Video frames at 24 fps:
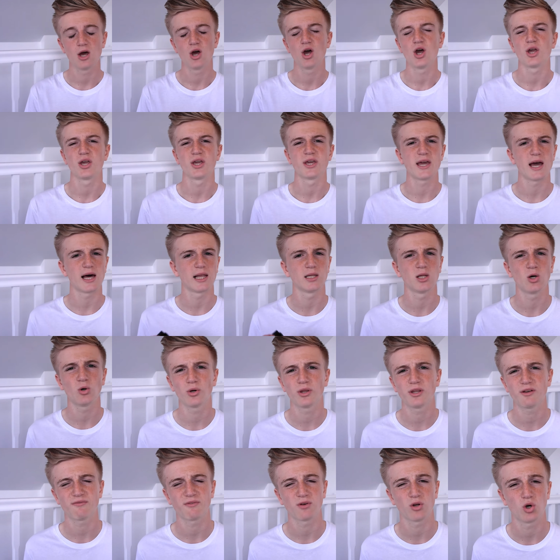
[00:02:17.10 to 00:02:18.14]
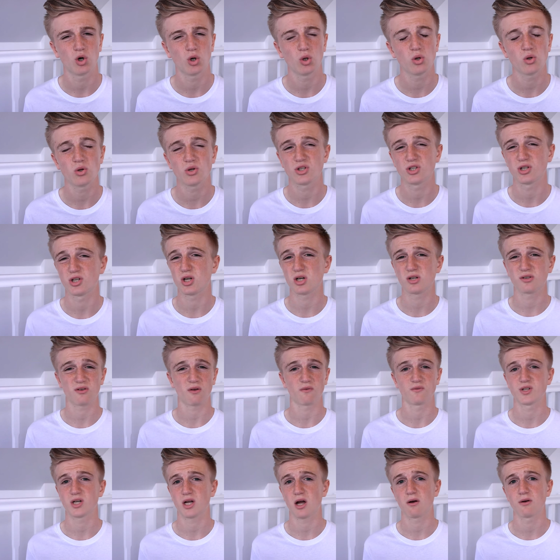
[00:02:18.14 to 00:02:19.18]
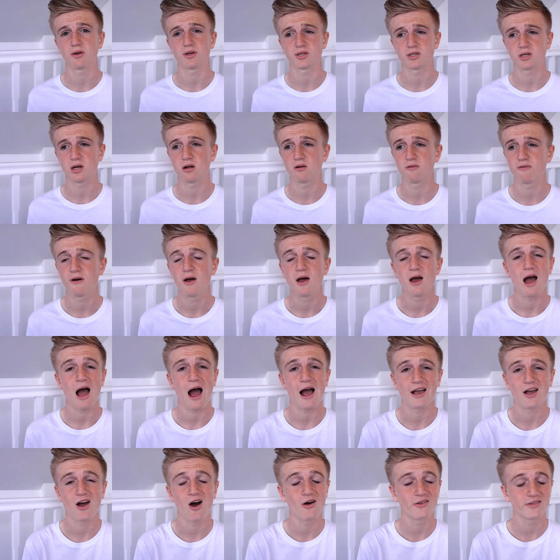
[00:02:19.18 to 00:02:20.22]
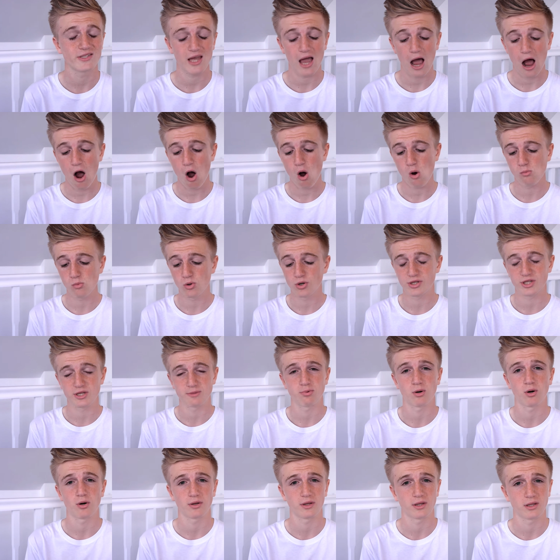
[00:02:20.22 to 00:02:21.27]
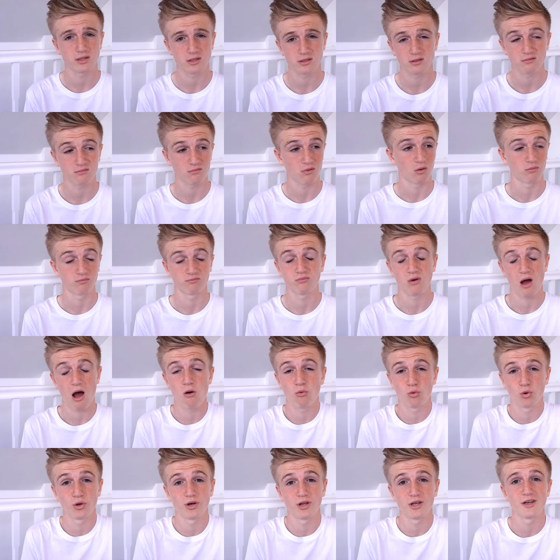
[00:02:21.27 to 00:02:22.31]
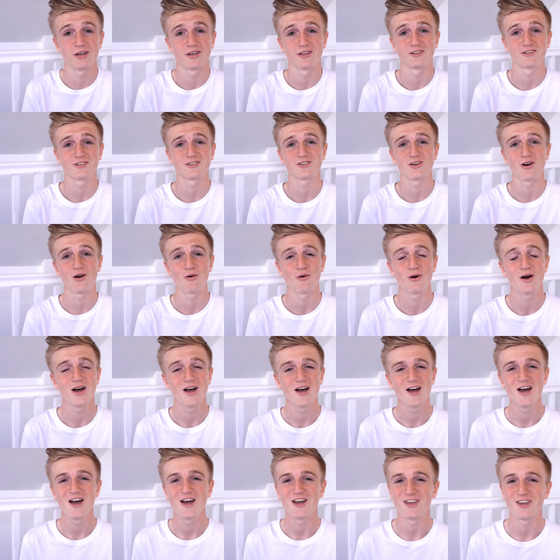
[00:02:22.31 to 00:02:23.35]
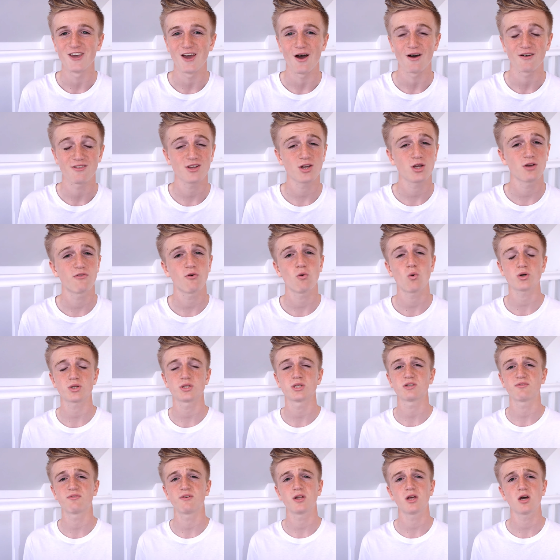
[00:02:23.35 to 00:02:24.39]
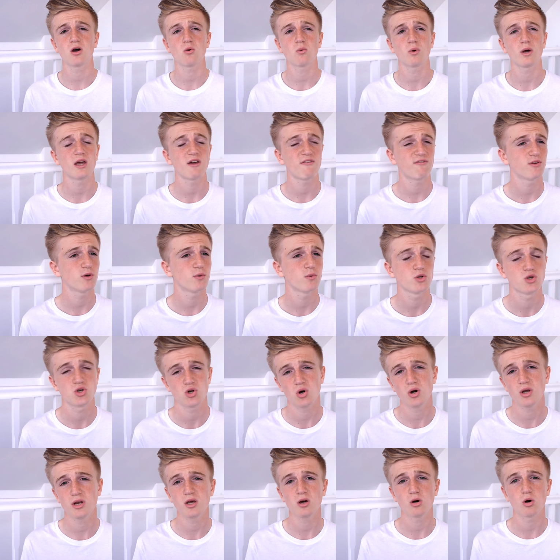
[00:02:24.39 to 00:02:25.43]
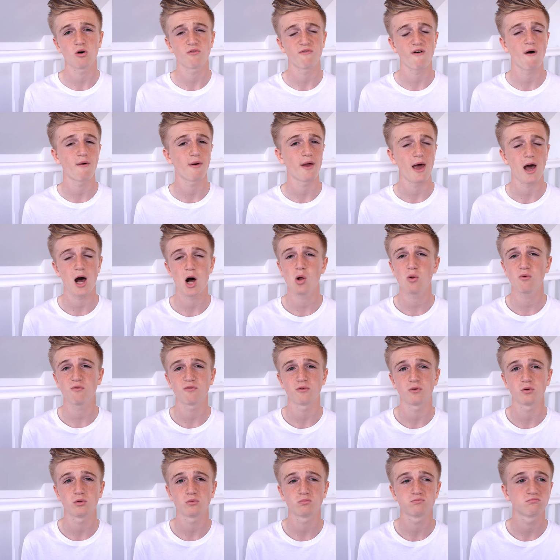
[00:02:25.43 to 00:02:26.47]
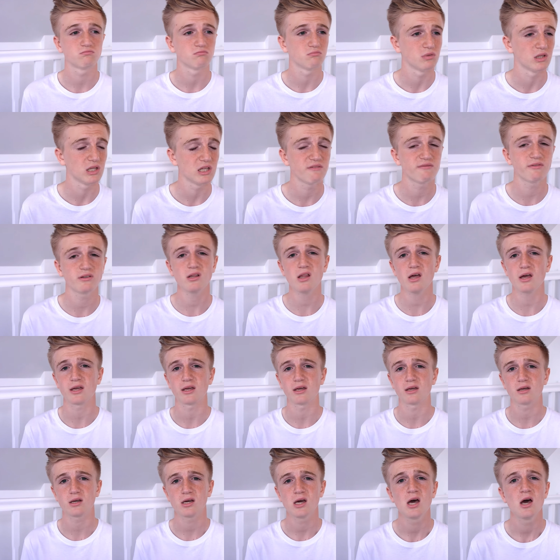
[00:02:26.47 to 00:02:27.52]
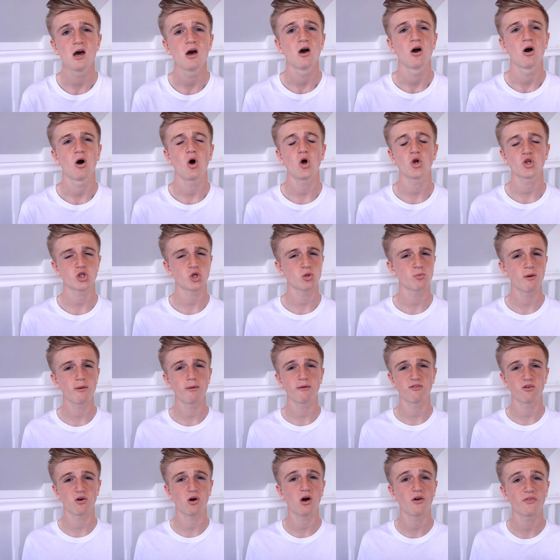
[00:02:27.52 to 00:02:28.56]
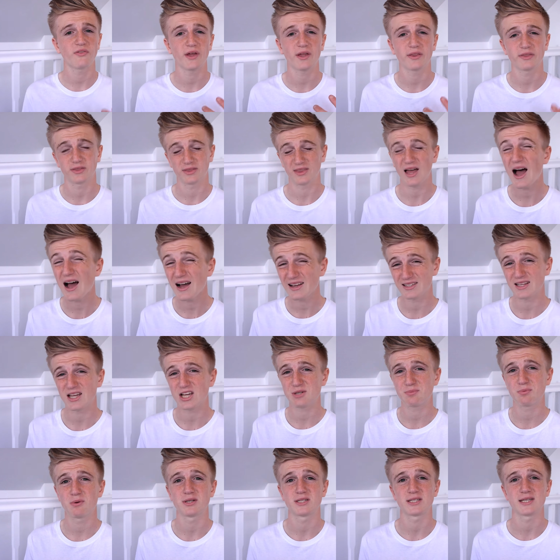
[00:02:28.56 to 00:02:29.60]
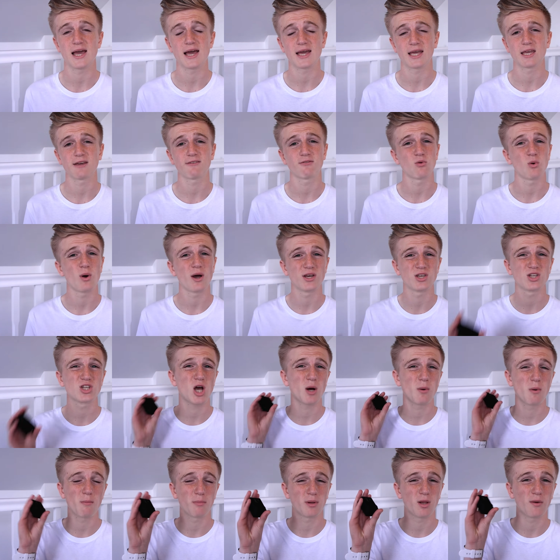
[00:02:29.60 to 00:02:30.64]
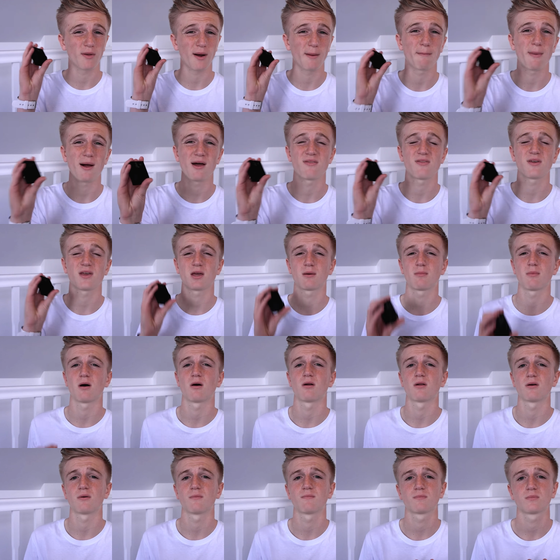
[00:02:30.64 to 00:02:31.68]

You get a load of different colours. You're going to have to check out yourself. I can't say how much this product, well, how good it is. So, yeah. Thank you for watching this video. If you enjoyed it or found it helpful, leave a like. Also, maybe if you are that desperate to get a giveaway, just comment below and I might think about it.